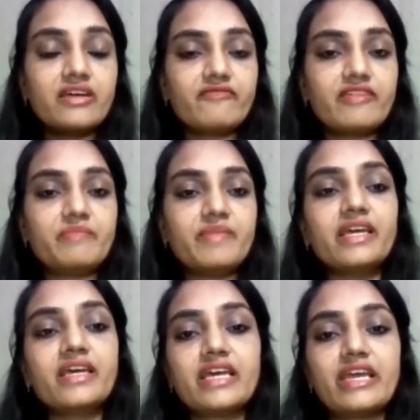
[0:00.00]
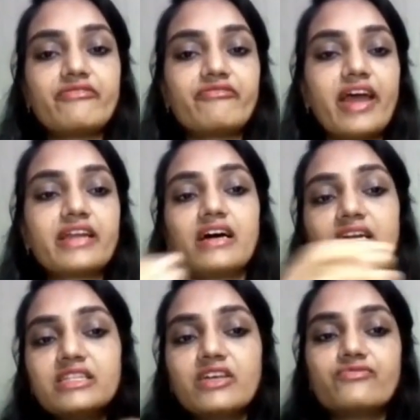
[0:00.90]
will be infect
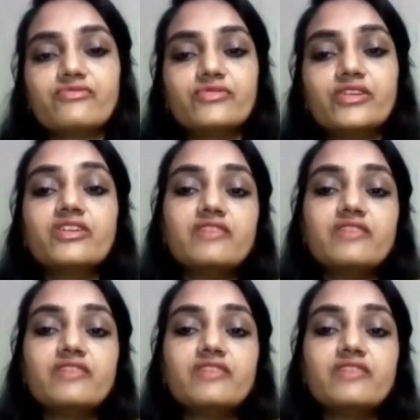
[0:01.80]
another food